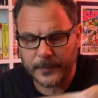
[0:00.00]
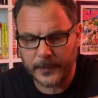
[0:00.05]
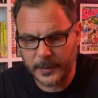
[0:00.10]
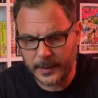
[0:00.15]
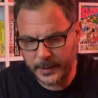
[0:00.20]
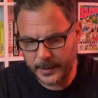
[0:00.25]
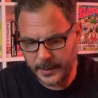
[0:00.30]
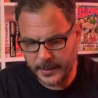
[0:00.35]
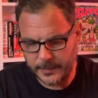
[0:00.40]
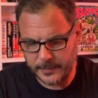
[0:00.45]

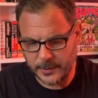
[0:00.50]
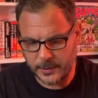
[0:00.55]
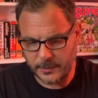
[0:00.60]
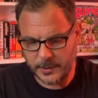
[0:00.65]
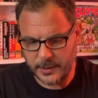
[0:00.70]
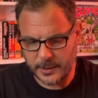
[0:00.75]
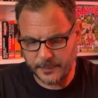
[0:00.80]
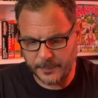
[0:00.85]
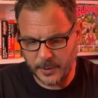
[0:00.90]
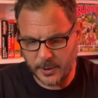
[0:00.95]
Okay, you're
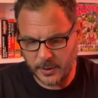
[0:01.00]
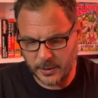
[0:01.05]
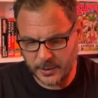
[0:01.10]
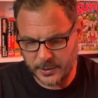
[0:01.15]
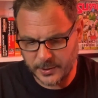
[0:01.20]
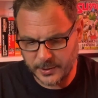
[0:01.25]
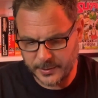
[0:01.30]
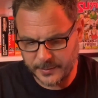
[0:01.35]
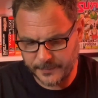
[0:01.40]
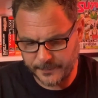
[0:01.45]
in the
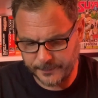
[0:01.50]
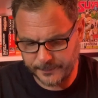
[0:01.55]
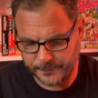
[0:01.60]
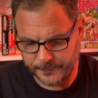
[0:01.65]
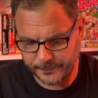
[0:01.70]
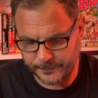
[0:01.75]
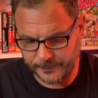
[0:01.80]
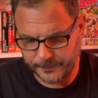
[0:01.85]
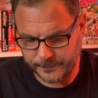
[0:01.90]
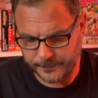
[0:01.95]
box.
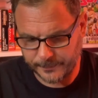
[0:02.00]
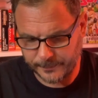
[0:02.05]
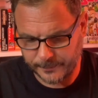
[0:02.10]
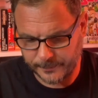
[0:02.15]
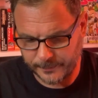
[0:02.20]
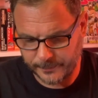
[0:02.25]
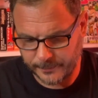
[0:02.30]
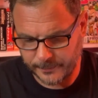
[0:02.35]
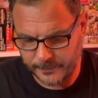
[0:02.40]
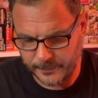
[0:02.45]

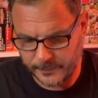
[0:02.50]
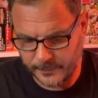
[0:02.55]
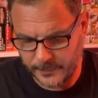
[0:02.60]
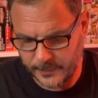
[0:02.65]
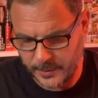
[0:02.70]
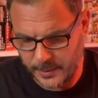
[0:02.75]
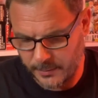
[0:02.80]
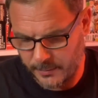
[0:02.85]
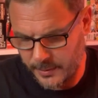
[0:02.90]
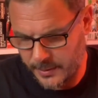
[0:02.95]
You're